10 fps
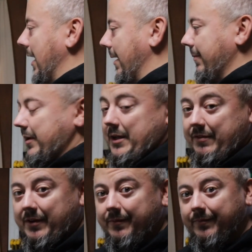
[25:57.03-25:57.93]
I'm gonna
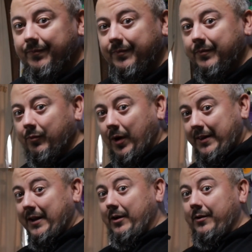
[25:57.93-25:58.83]
leave it right
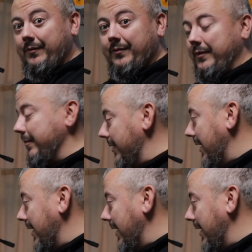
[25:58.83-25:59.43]
there. Well,